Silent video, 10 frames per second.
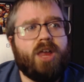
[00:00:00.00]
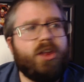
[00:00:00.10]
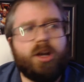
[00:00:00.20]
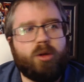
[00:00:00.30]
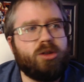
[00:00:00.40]

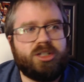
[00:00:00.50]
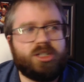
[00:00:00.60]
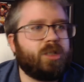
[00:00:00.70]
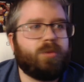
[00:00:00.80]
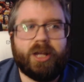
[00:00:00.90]
Thunderbolts is
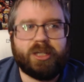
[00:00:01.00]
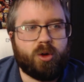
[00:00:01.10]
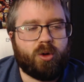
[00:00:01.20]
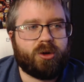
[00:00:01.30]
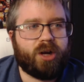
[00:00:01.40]
just a
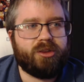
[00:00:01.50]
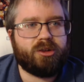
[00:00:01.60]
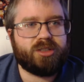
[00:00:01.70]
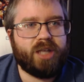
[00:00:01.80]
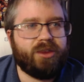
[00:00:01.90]
placeholder, and
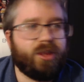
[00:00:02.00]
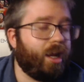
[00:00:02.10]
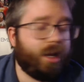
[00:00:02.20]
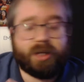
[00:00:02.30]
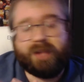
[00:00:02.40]
there's and
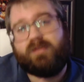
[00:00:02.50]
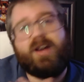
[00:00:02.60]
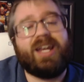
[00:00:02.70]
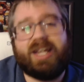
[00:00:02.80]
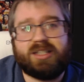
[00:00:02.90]
they and Kevin
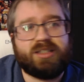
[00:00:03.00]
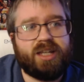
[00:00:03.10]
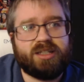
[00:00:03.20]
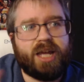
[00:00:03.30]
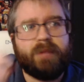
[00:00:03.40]
Feige
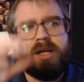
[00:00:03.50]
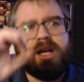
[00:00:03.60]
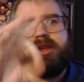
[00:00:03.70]
said